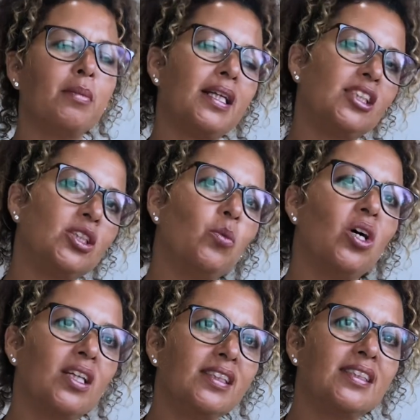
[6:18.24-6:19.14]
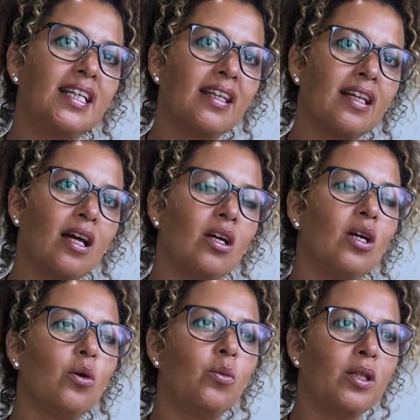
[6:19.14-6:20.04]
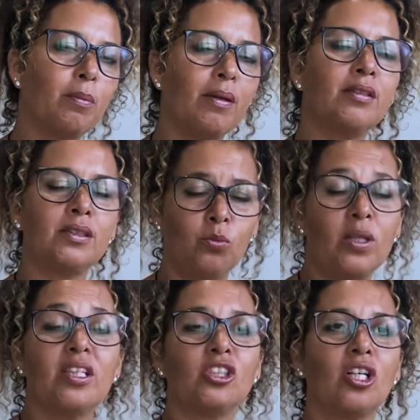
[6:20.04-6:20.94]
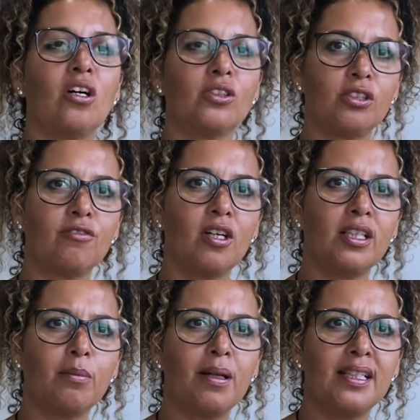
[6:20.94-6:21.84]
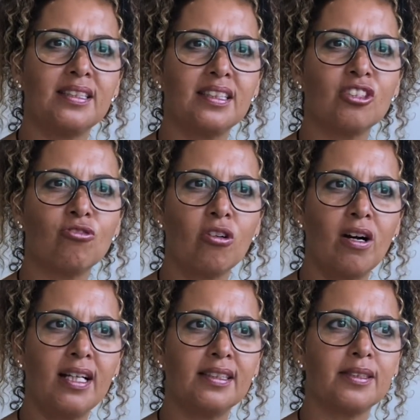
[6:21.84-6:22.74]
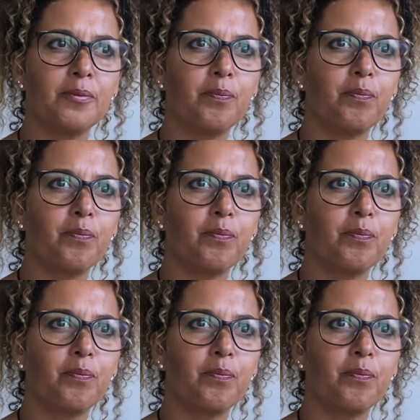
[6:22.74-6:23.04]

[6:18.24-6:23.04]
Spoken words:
but actually working together with the child to find a place that's right.